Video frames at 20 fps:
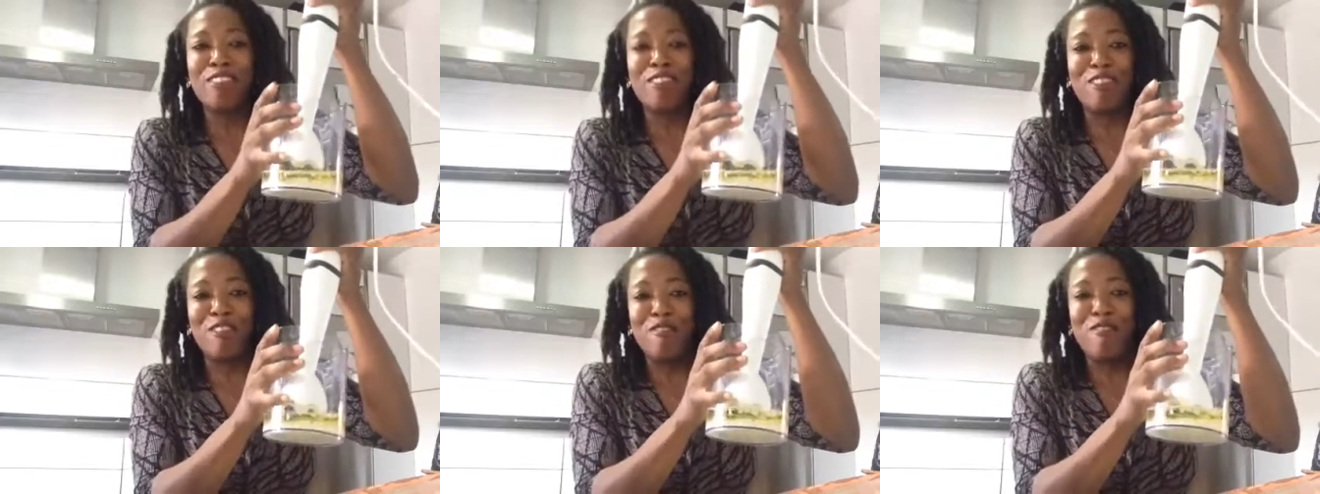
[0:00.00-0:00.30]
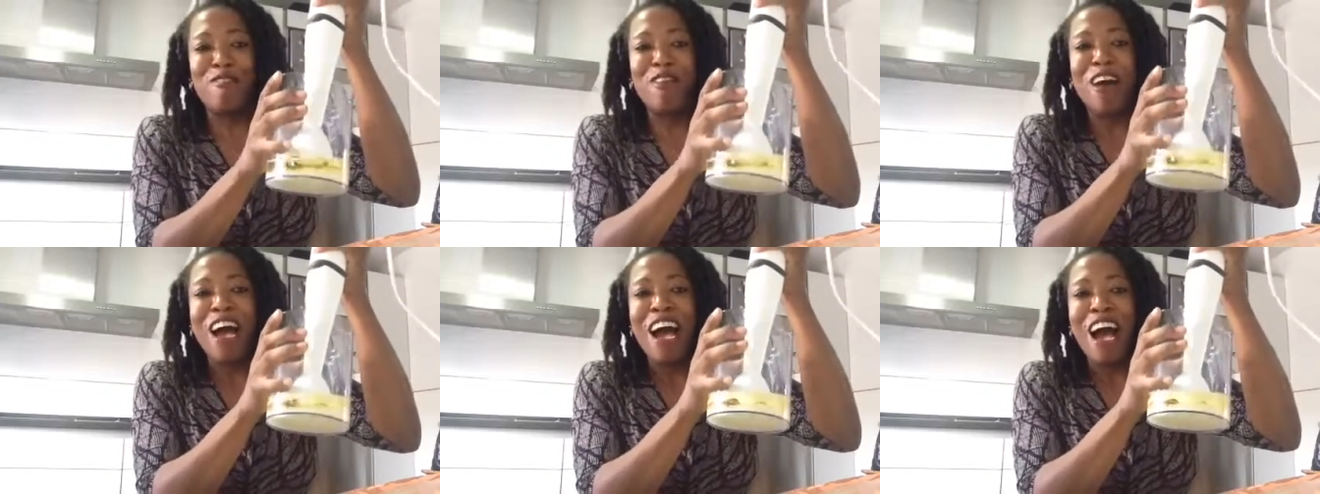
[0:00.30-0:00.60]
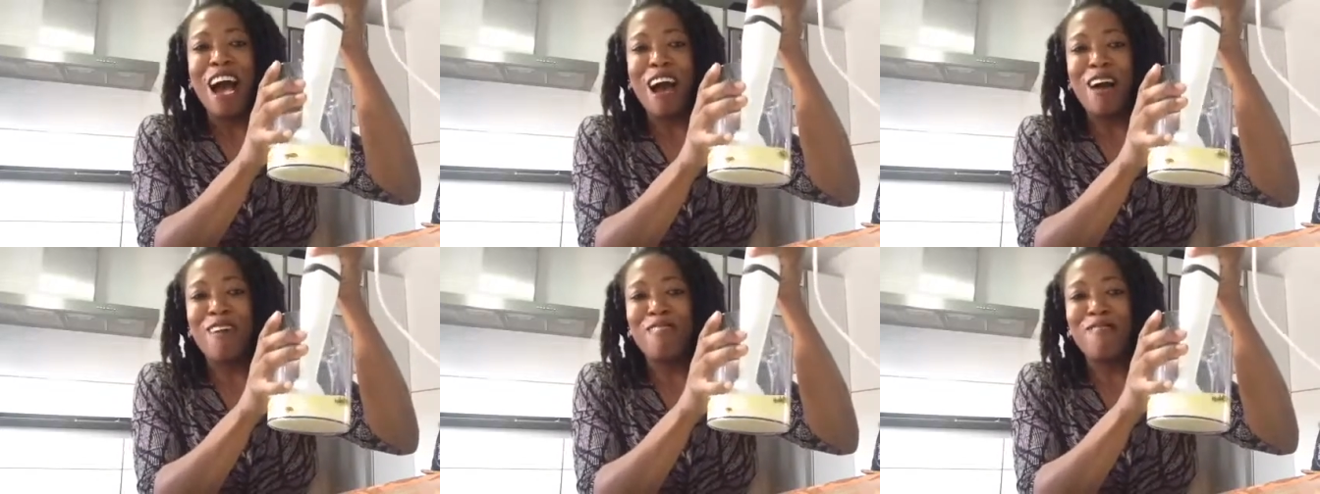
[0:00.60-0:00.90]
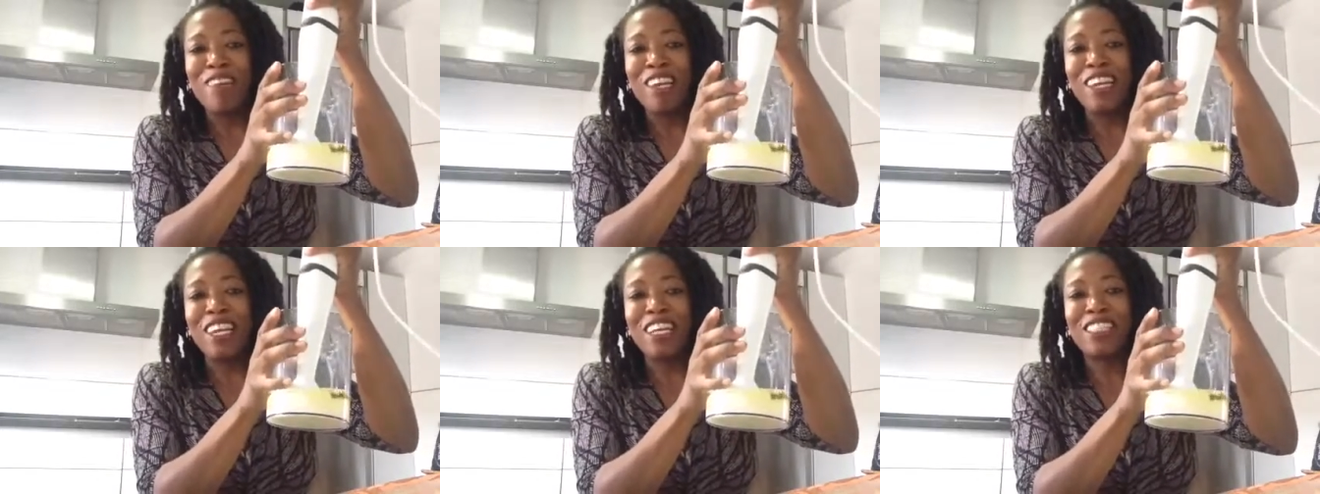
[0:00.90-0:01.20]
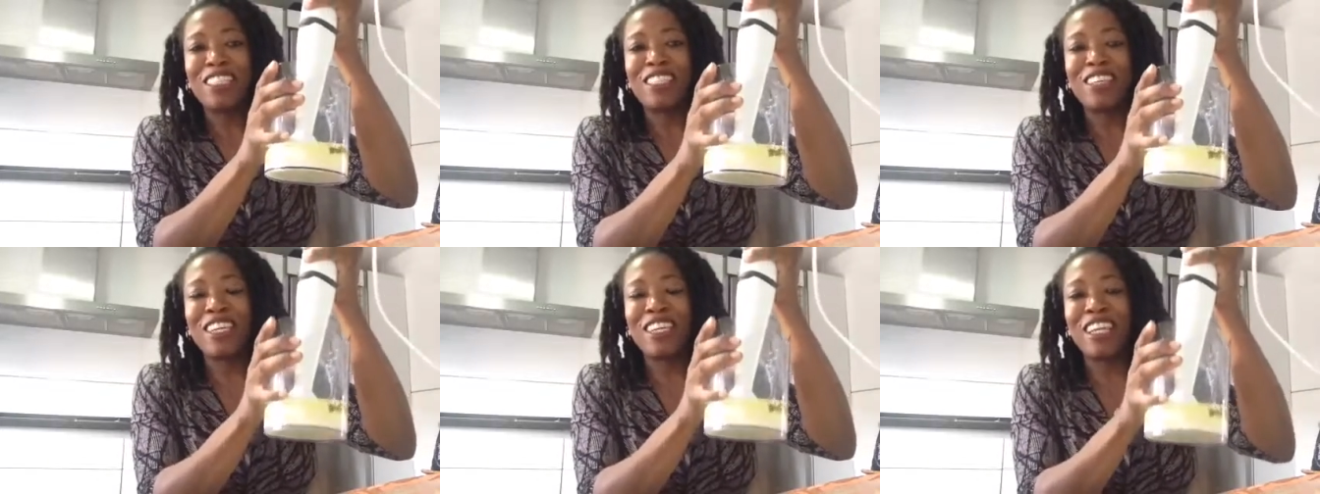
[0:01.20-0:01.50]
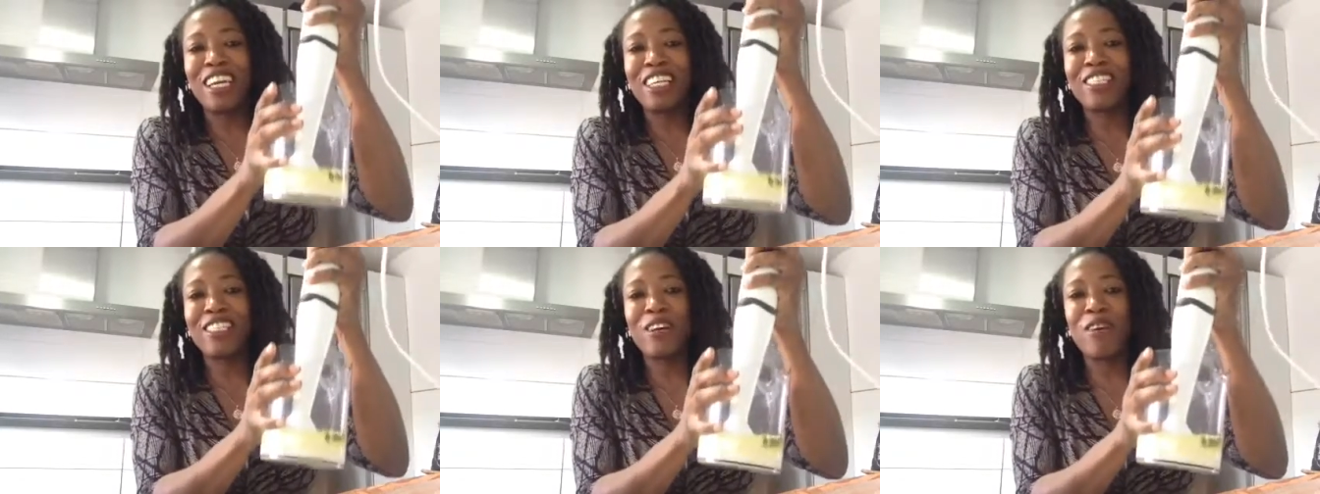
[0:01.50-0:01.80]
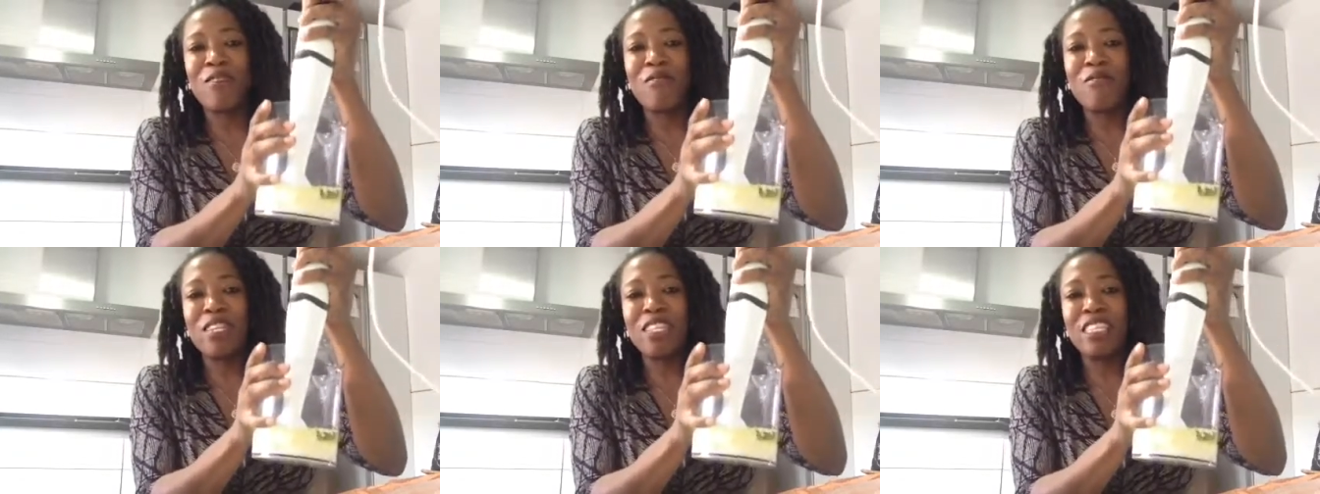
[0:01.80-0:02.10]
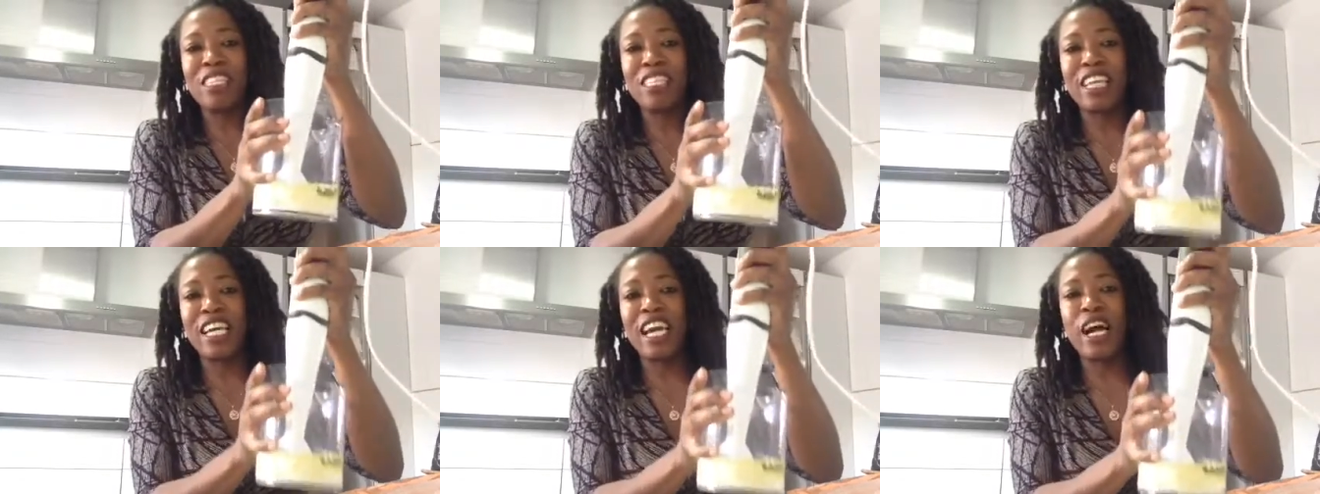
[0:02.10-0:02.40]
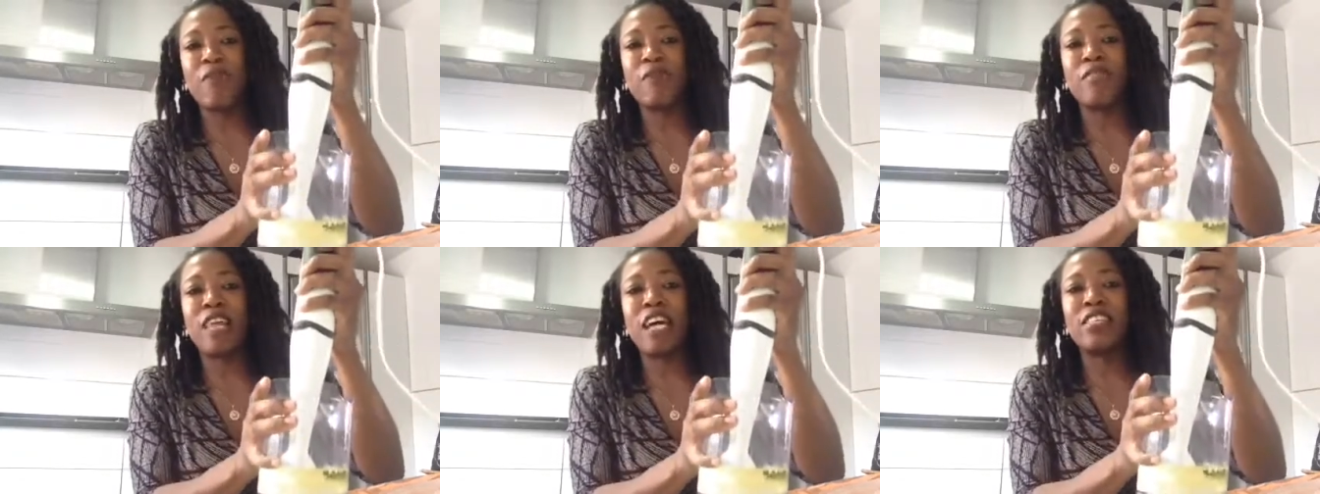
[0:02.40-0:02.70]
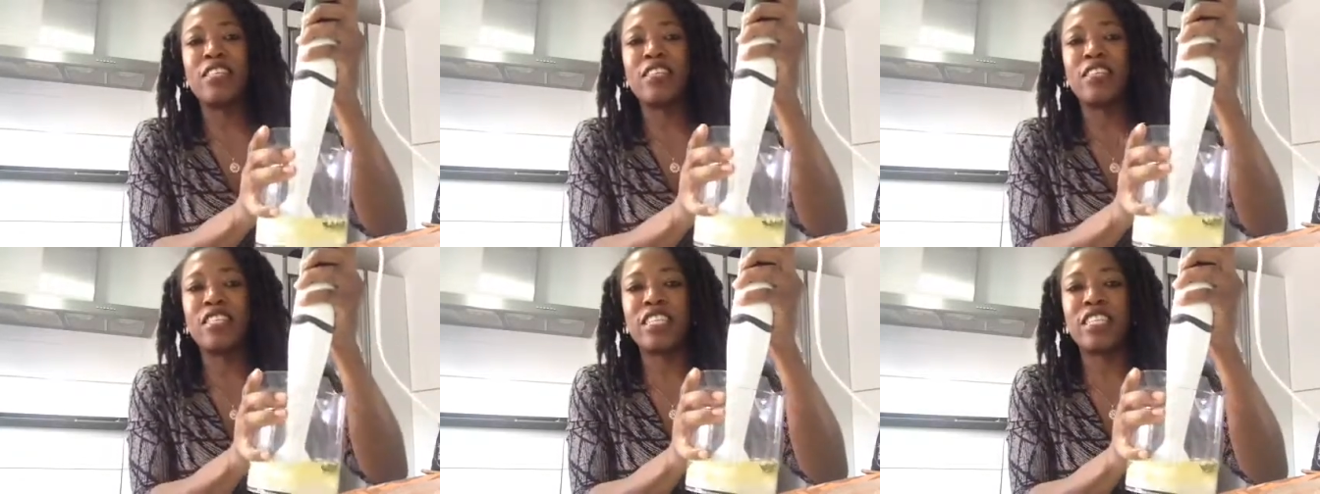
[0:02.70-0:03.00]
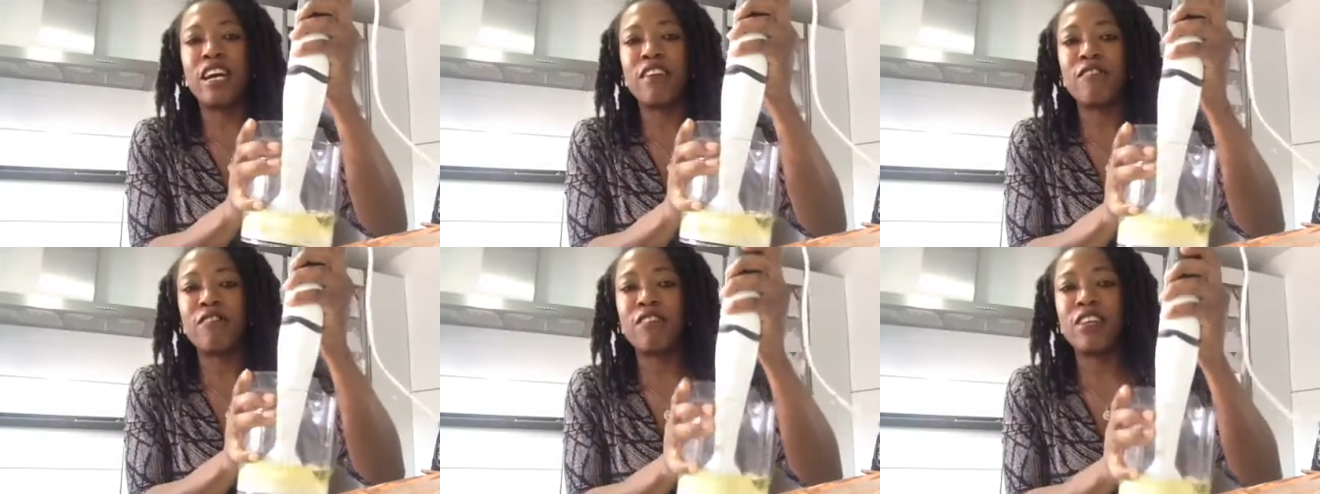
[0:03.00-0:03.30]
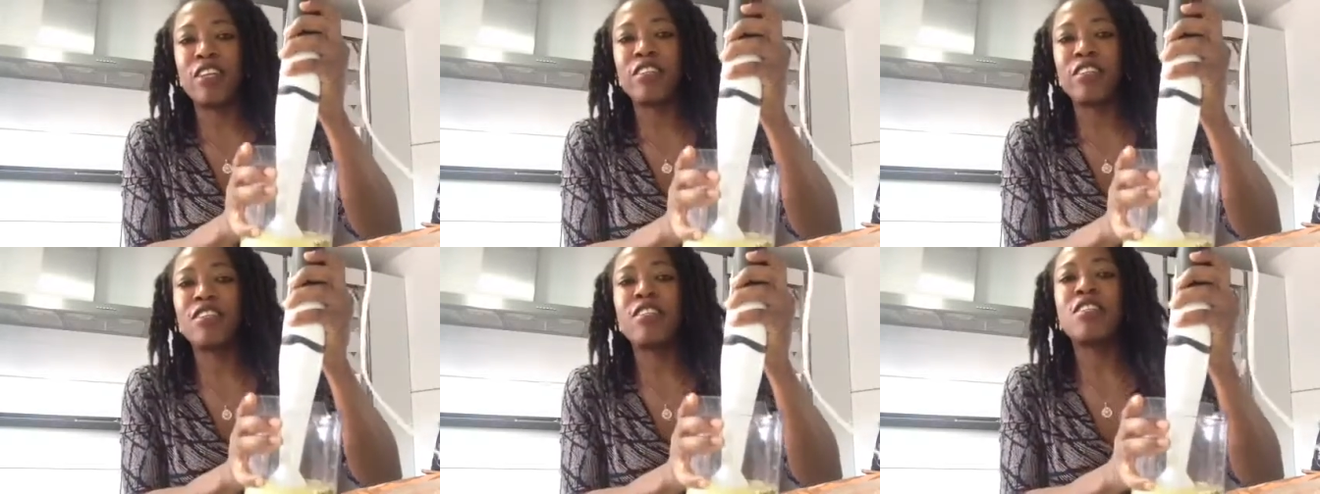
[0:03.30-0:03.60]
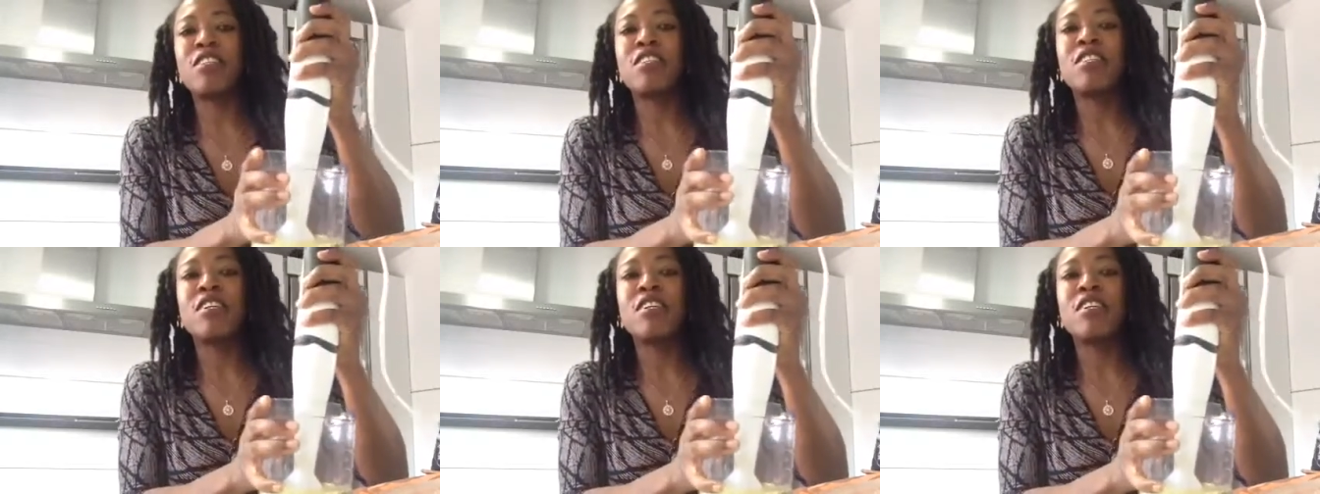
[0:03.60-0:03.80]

So let's go and see how that turns out for us.